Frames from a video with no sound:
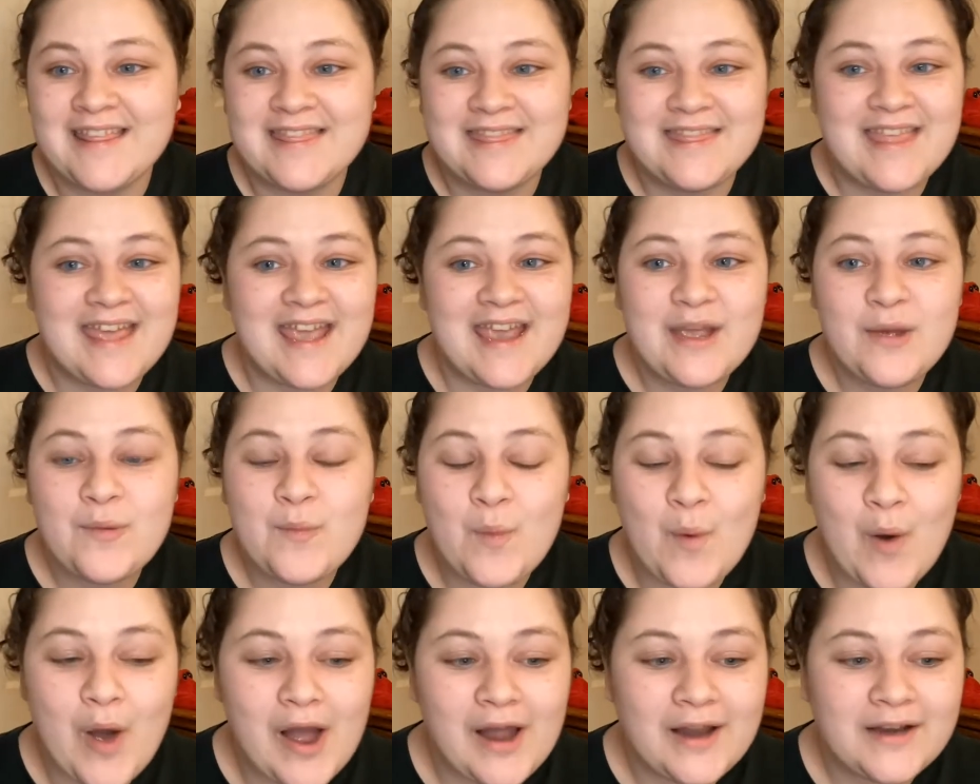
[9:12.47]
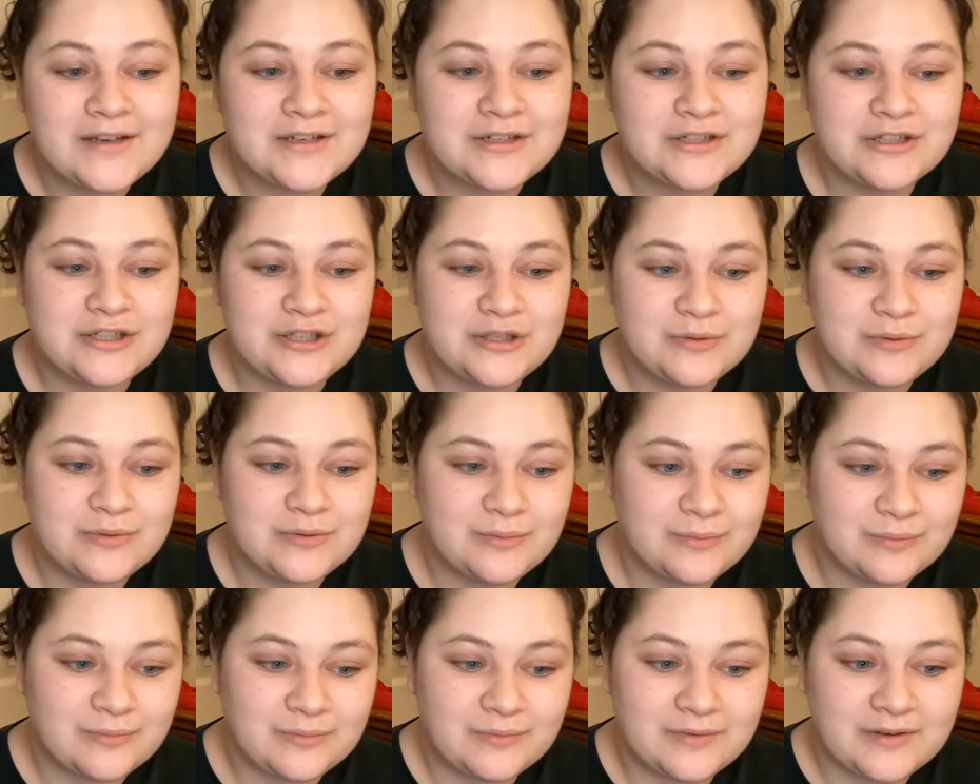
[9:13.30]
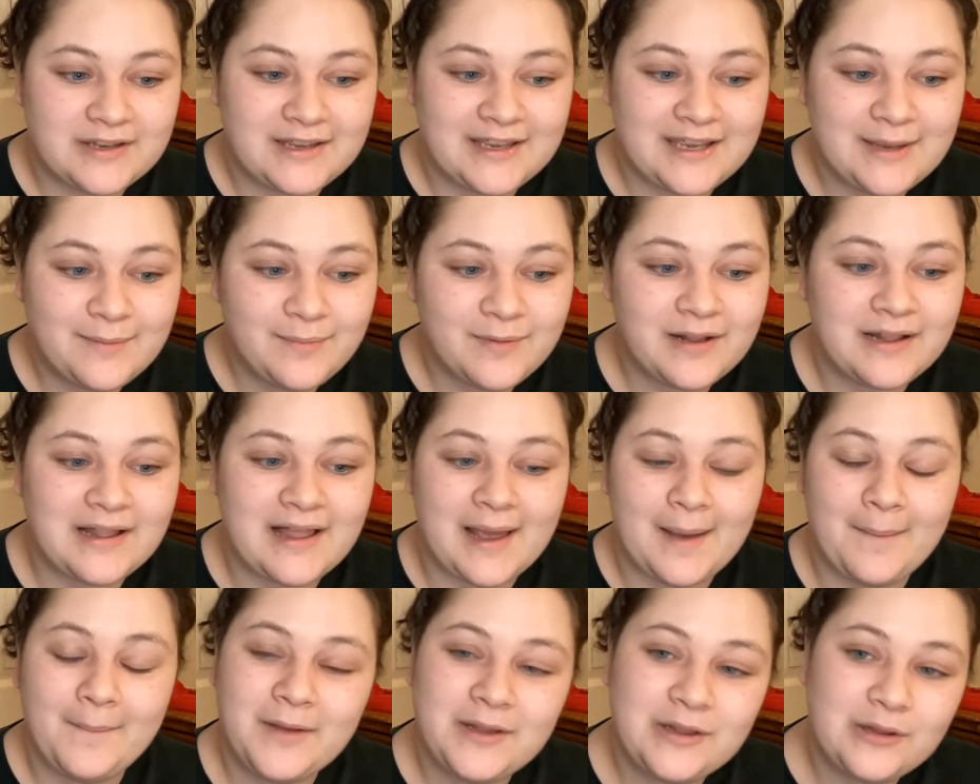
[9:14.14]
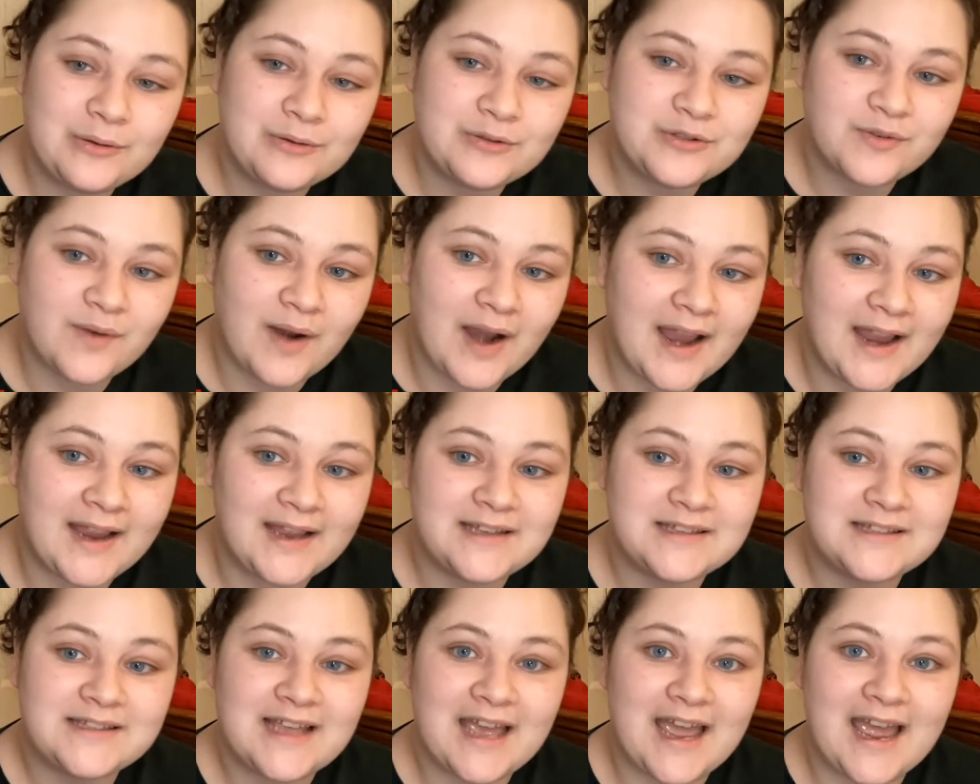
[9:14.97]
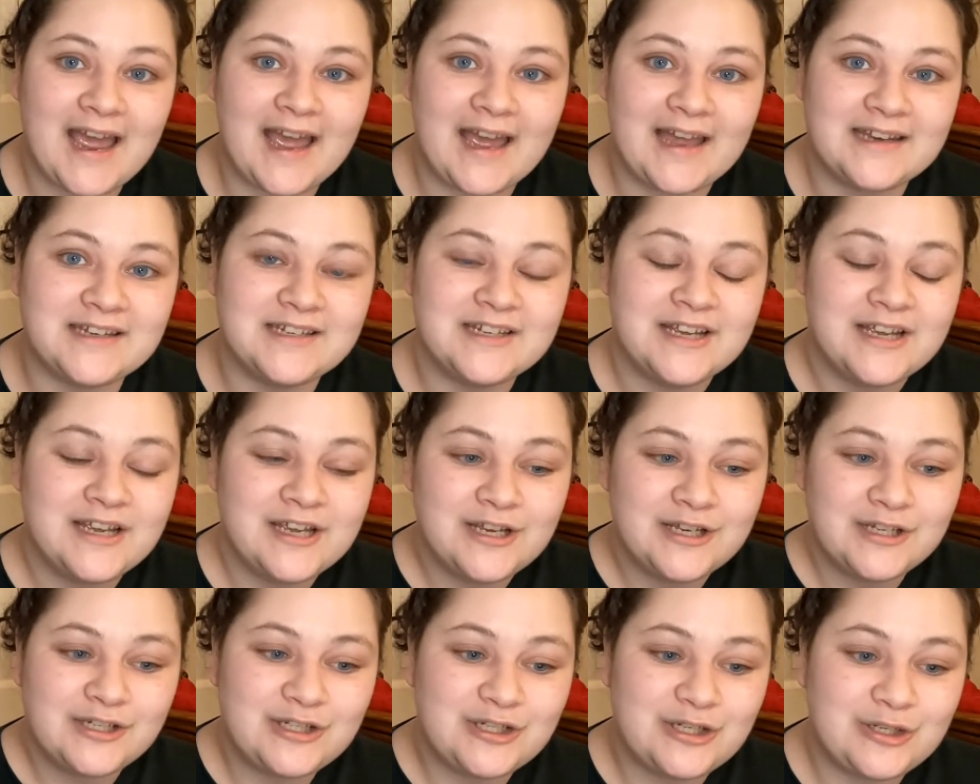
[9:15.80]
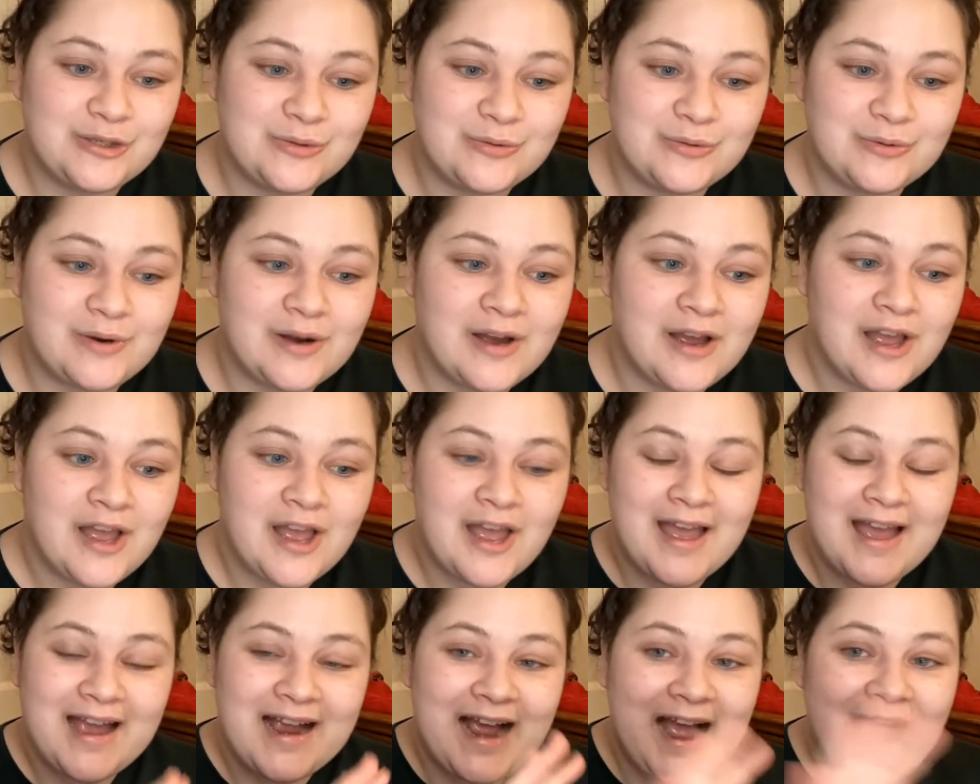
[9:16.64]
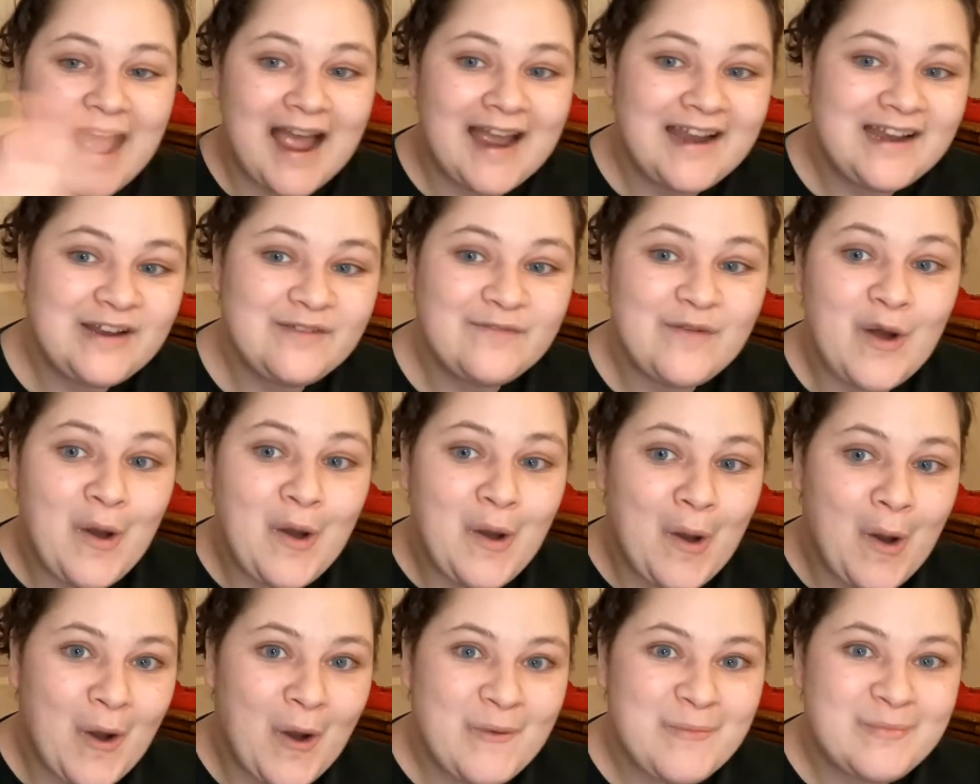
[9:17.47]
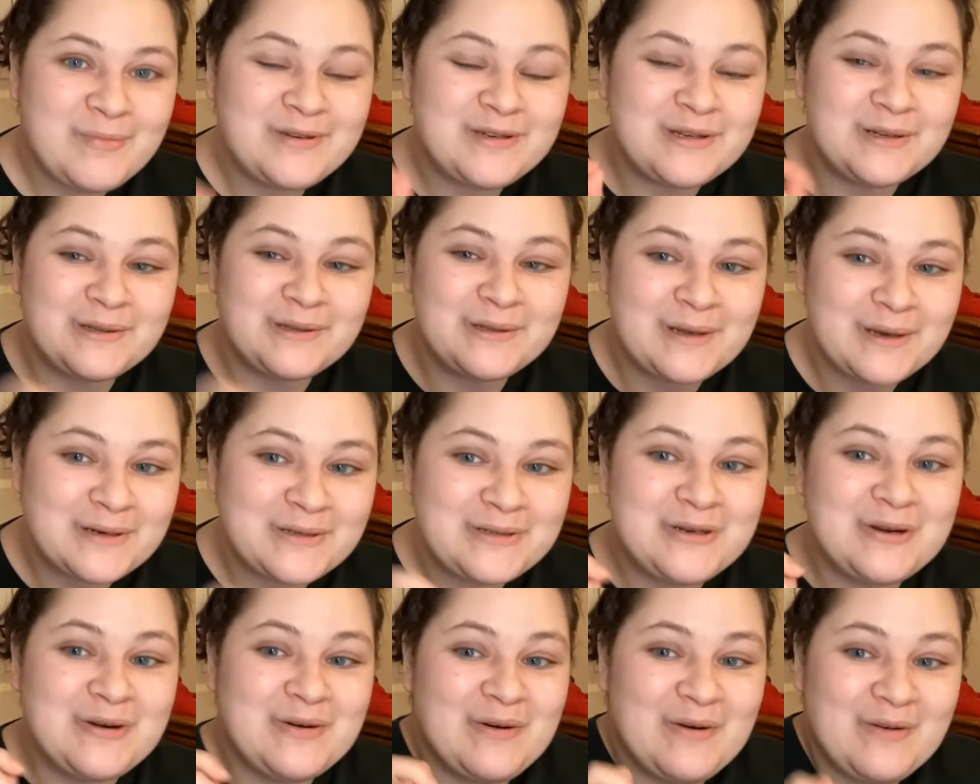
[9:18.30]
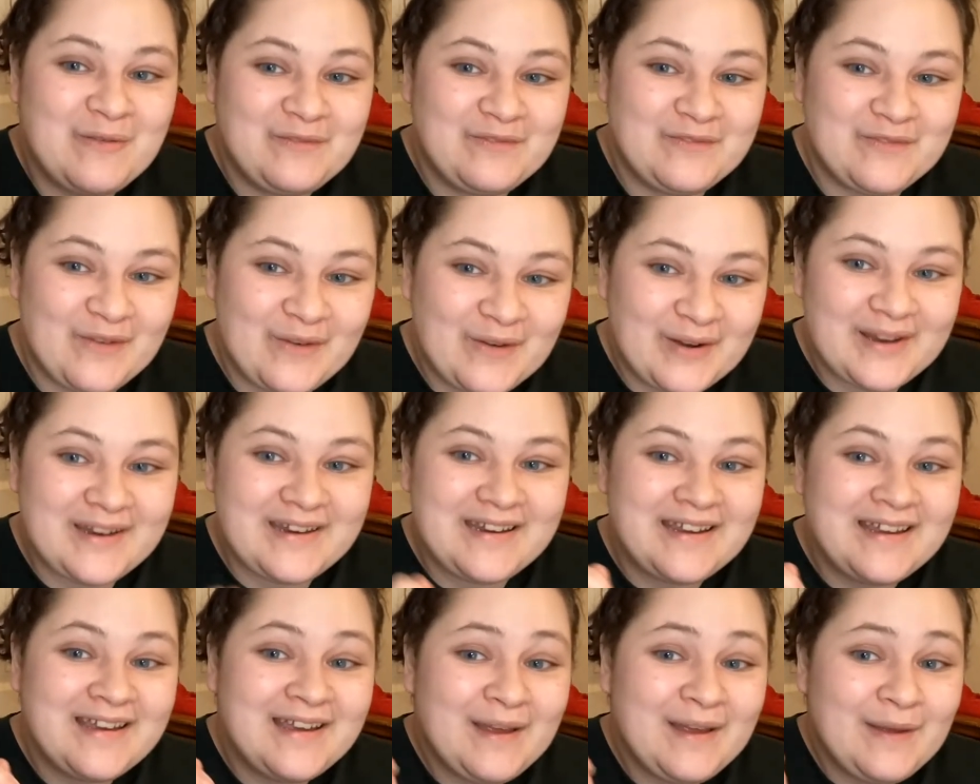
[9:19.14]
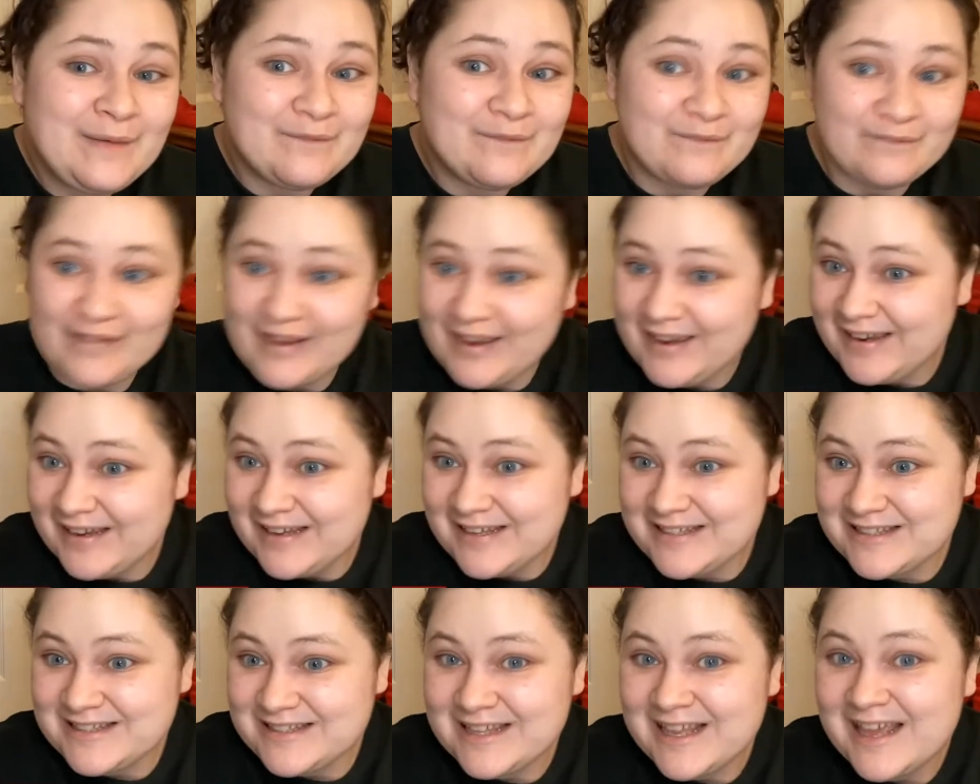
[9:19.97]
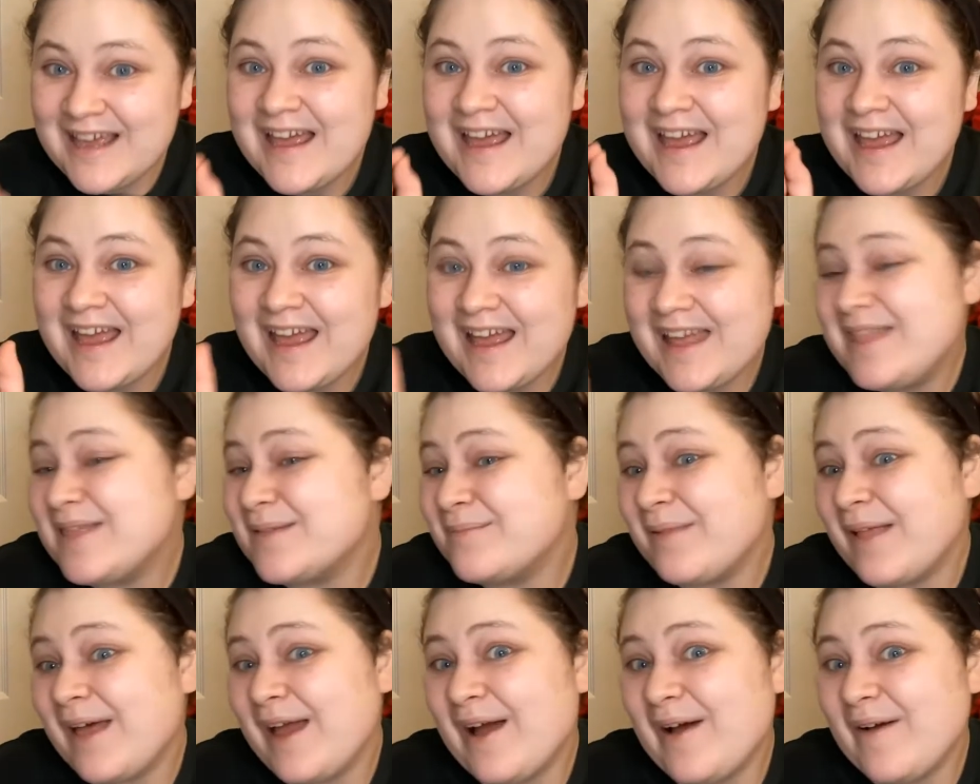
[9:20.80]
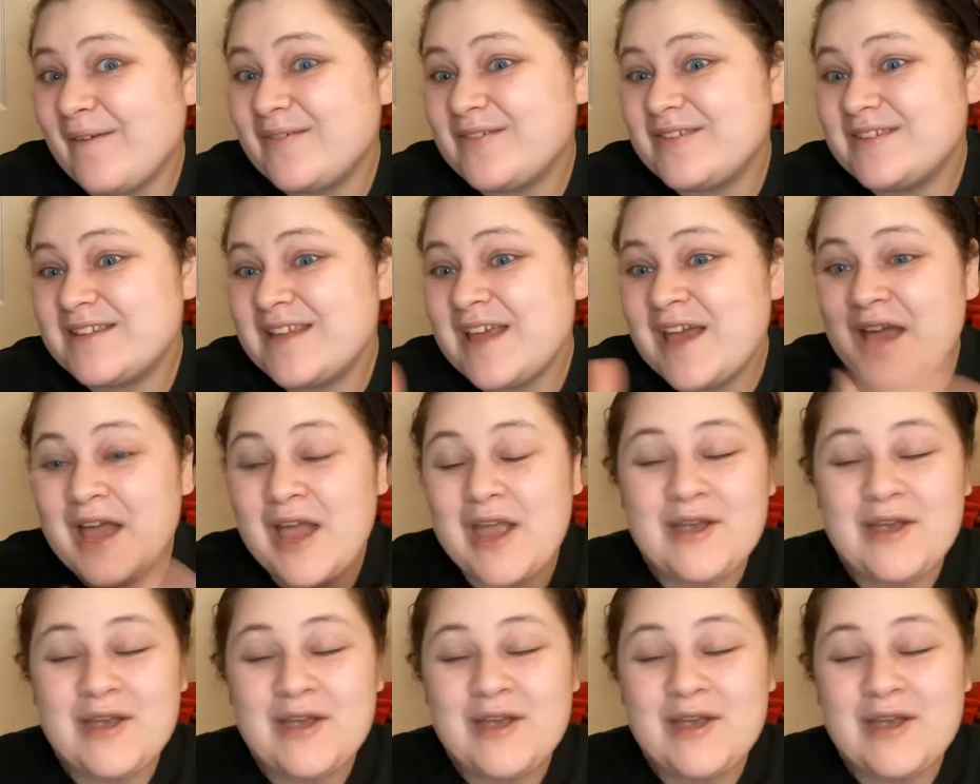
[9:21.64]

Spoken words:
They want to keep climbing those ranks and to kind of hope to look to avoid Vegas in the playoffs.